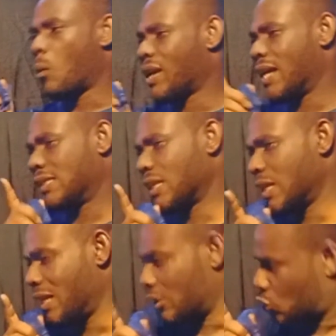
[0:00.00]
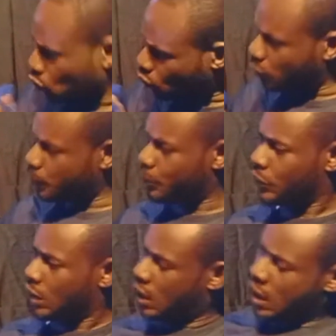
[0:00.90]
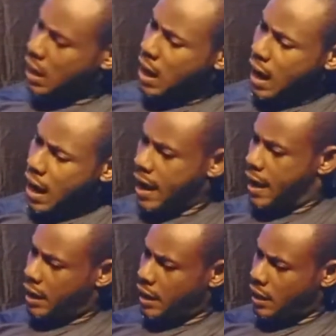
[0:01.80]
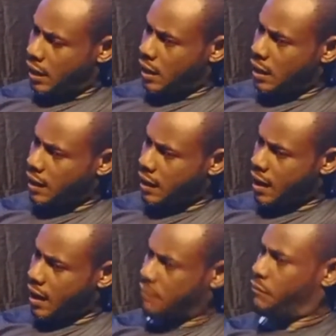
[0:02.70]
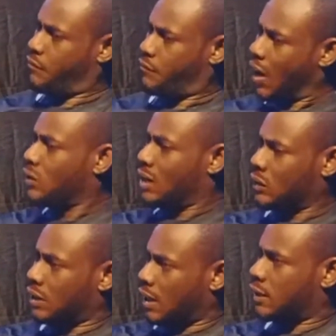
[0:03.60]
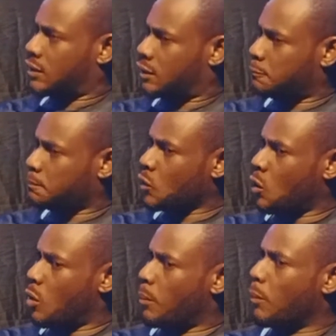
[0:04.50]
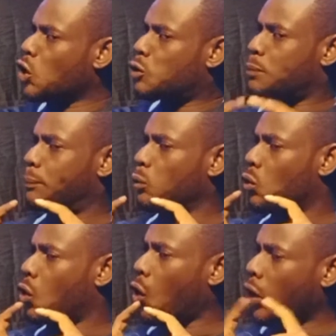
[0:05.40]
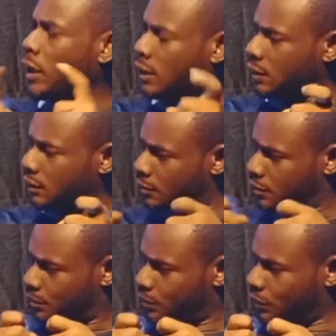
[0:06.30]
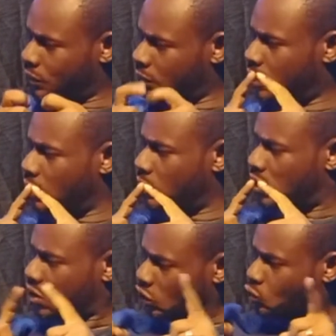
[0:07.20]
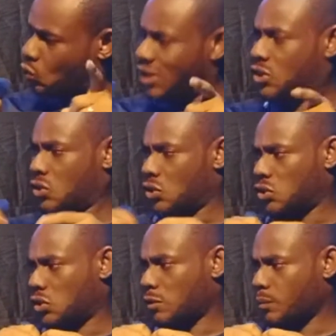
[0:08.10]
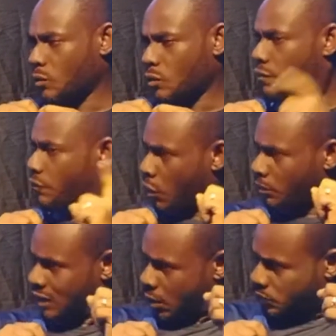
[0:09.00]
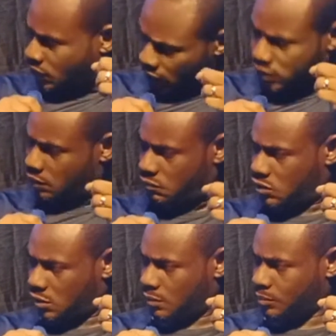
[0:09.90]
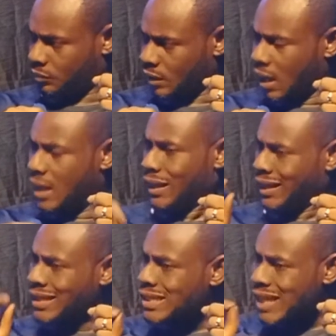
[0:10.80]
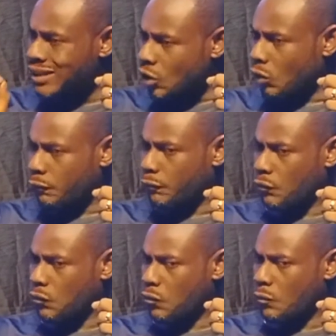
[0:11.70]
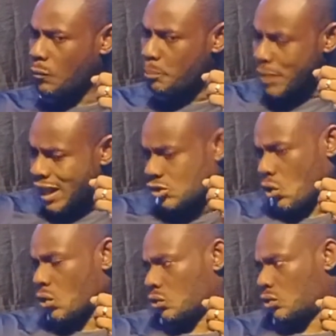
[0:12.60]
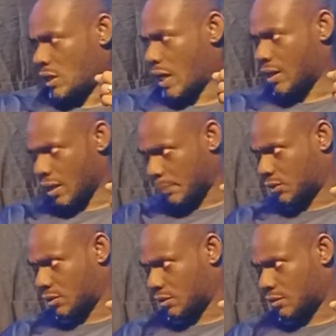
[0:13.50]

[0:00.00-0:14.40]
what I said earlier too, I have found out that most people coin the research questions from their objectives instead of based on their gaps.